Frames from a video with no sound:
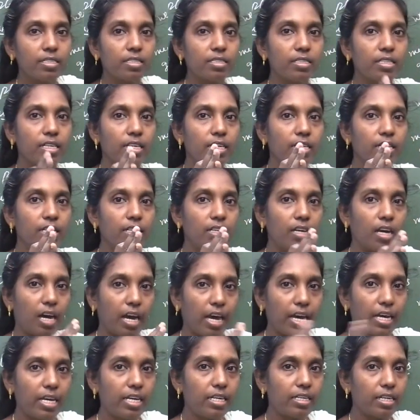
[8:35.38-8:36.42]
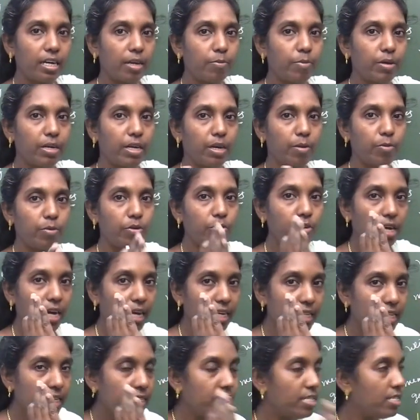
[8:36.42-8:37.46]
the I can be removed
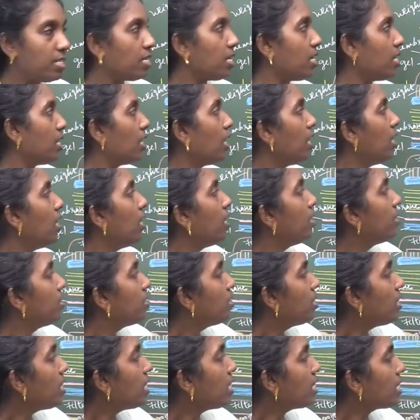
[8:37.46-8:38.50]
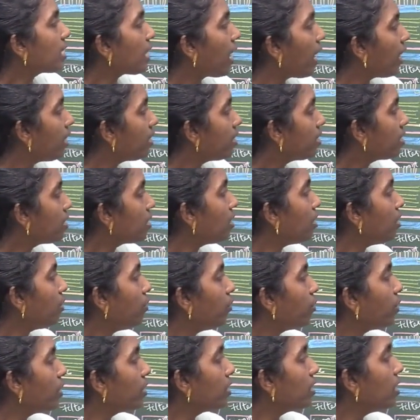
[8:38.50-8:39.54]
and the T is altered
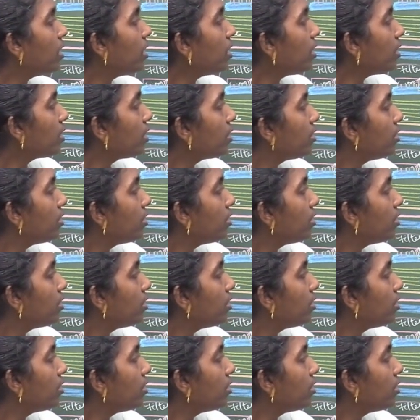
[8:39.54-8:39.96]
with the